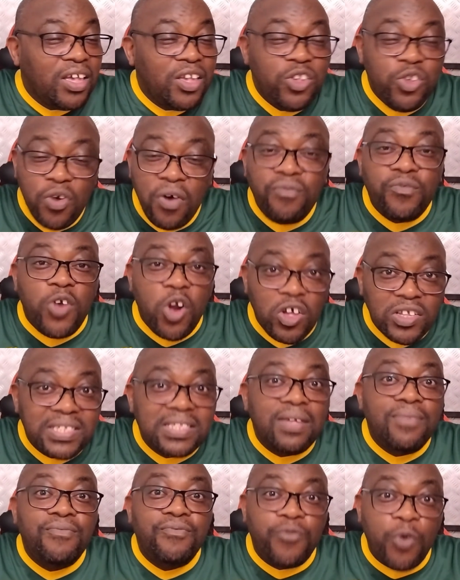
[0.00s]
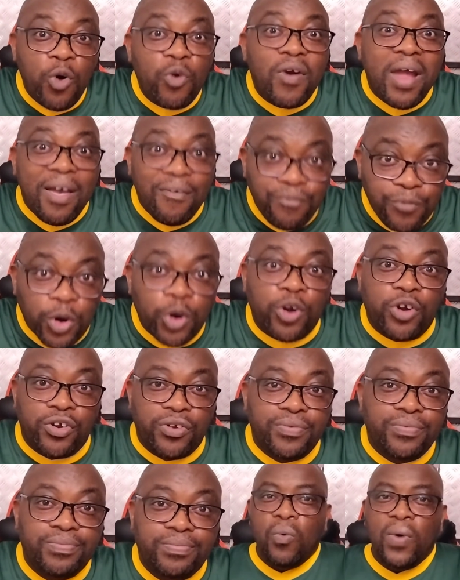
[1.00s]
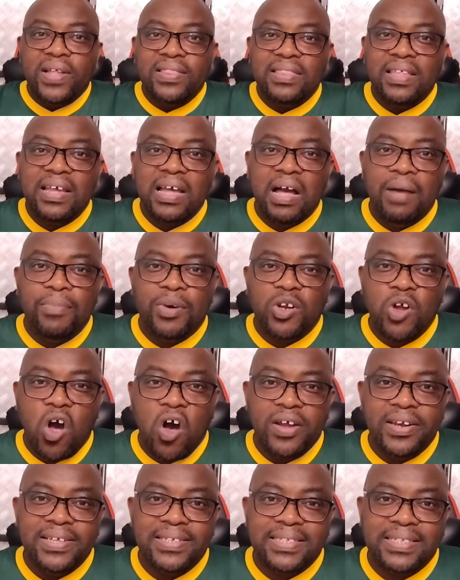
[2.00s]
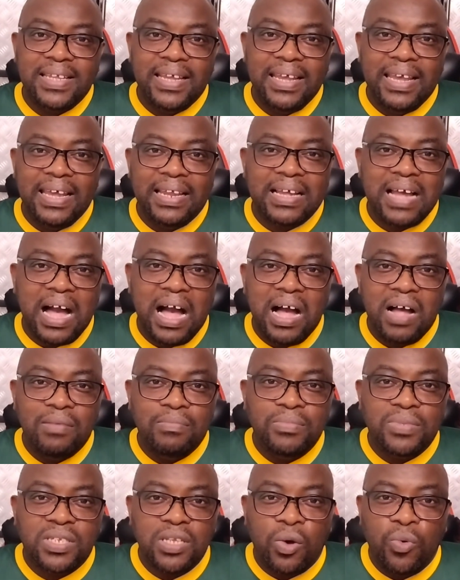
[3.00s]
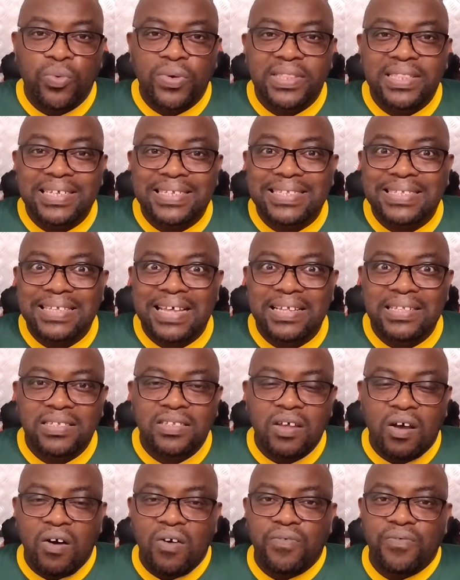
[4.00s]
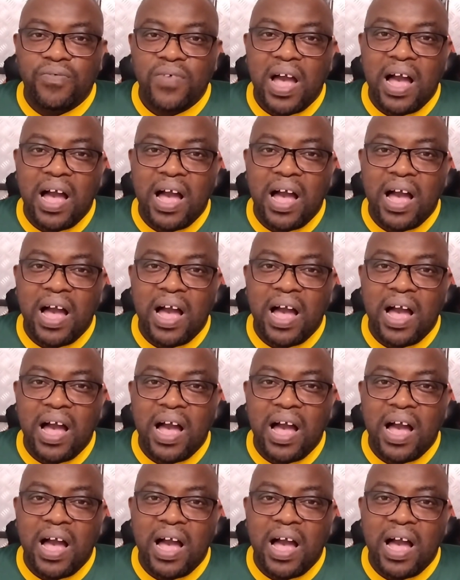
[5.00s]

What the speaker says: You've lost him forever. One thing about honesty, it comes with the sense of